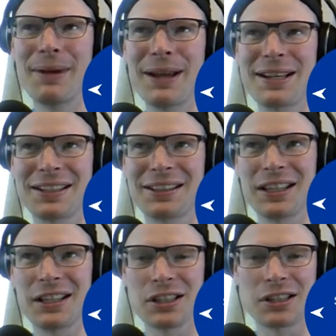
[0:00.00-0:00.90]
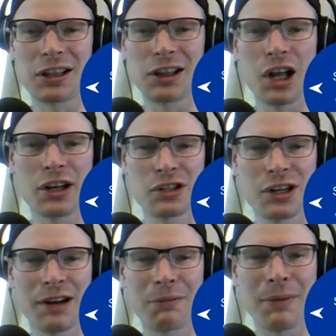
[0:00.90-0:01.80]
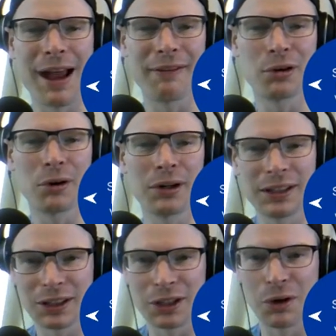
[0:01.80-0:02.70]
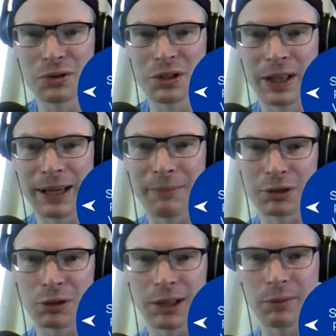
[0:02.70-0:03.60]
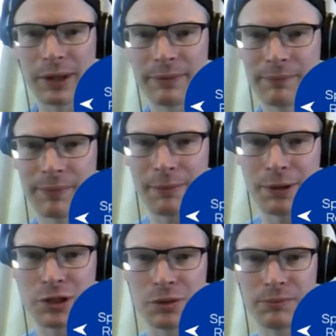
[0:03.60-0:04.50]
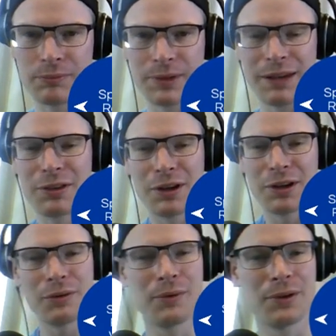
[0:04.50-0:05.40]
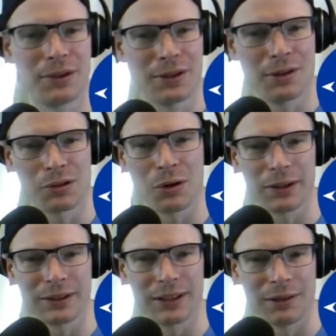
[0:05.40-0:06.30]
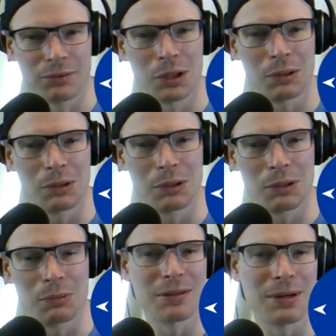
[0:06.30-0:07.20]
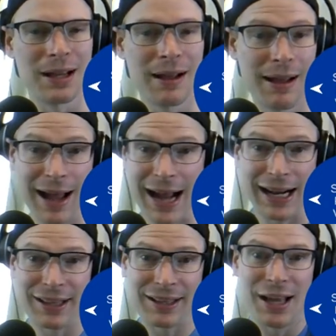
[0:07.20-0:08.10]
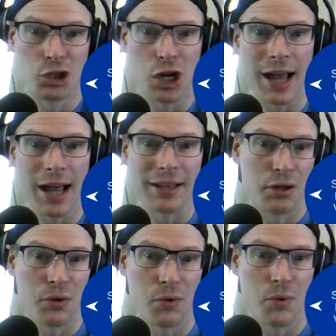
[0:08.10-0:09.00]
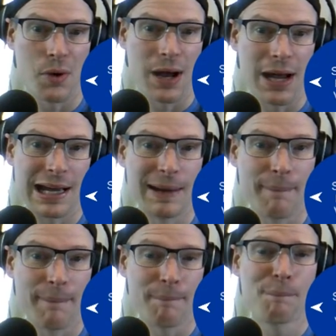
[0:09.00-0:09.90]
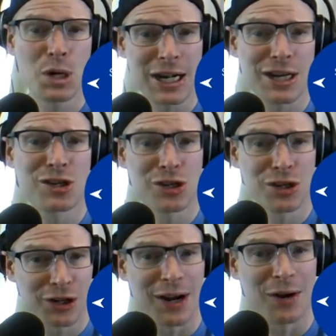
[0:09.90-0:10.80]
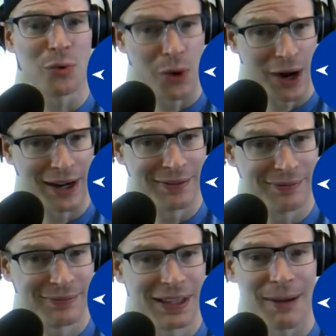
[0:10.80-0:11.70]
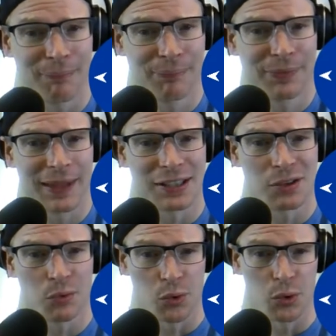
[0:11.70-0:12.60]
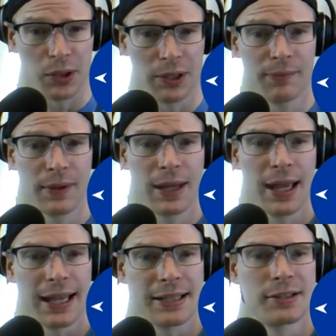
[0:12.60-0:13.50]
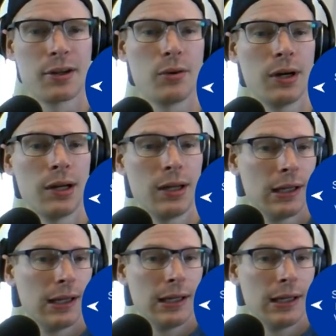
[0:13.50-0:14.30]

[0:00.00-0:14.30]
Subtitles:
basically you just launch it up from a half court and it goes and you're like, yep, I totally won. I beat you, even though you scored, 20 more points than me. I got the last shot, so I'm pretty sure I won. Yep, that's a rule. And so